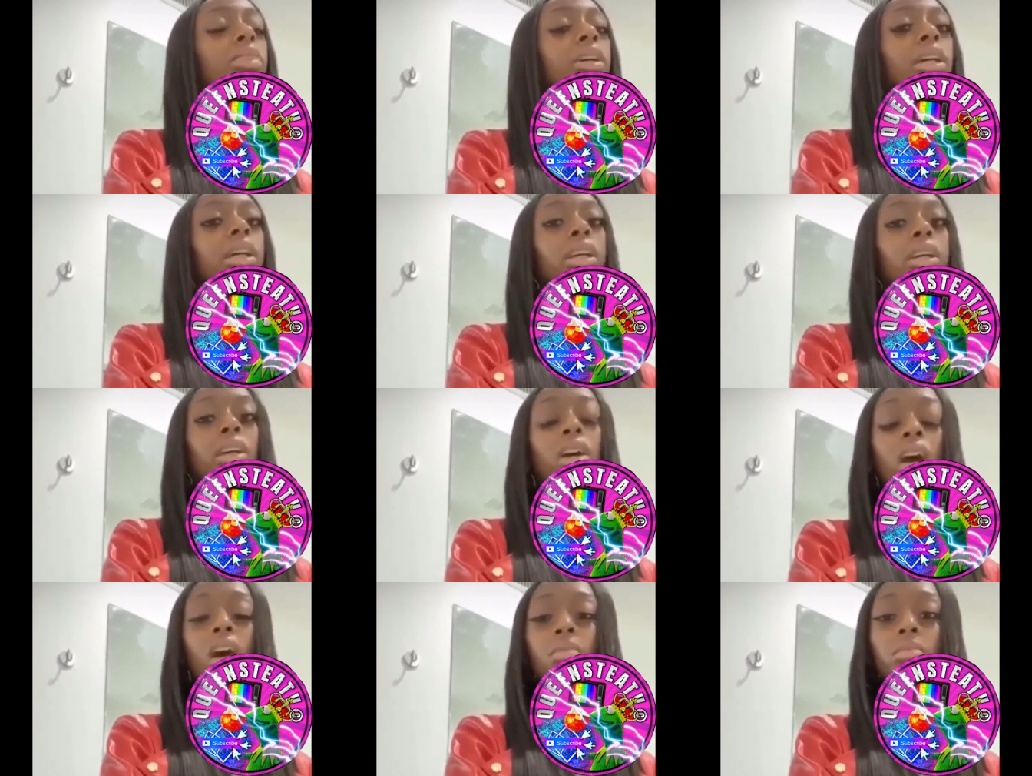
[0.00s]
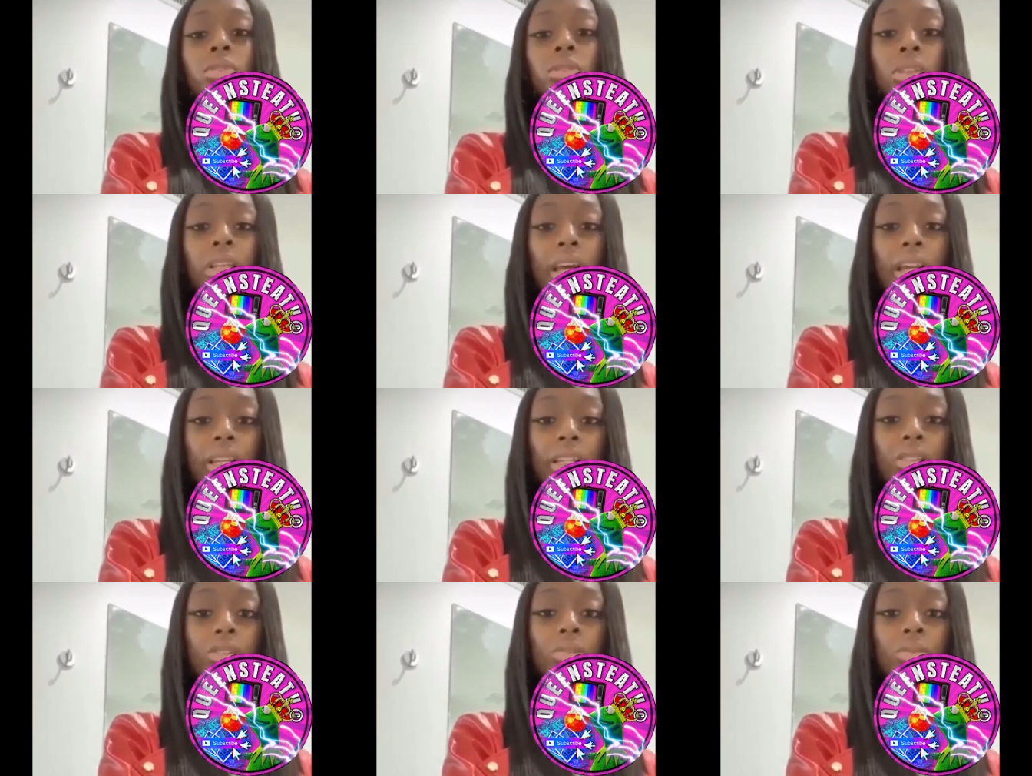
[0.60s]
but almost
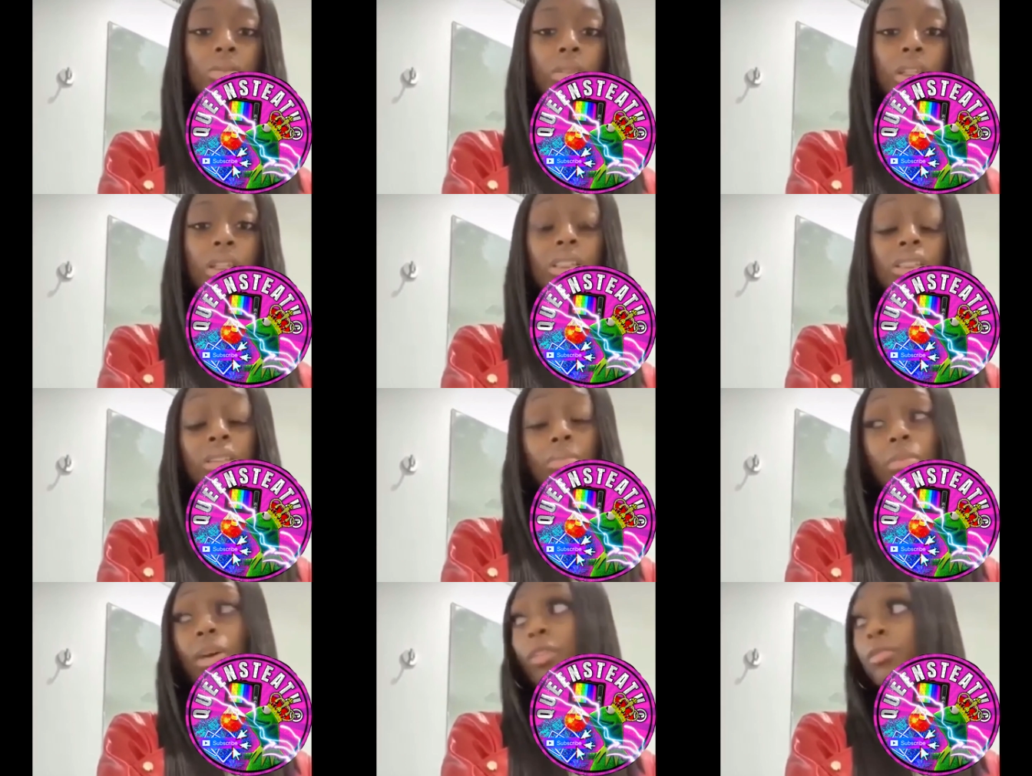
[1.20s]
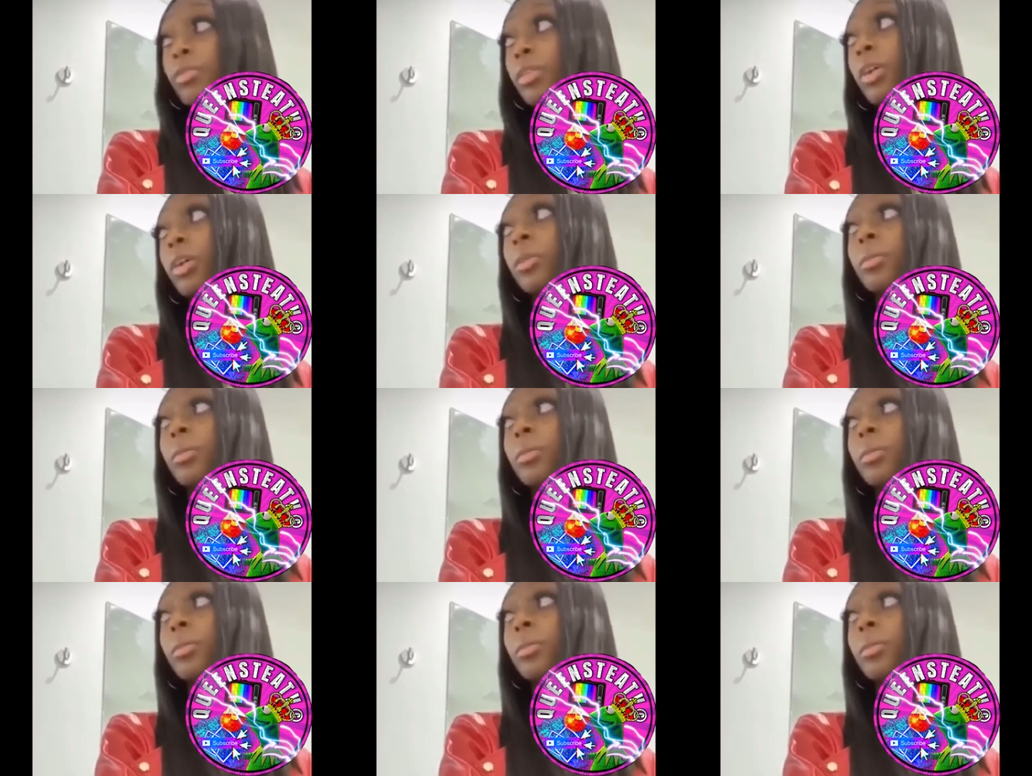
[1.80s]
got into it is in my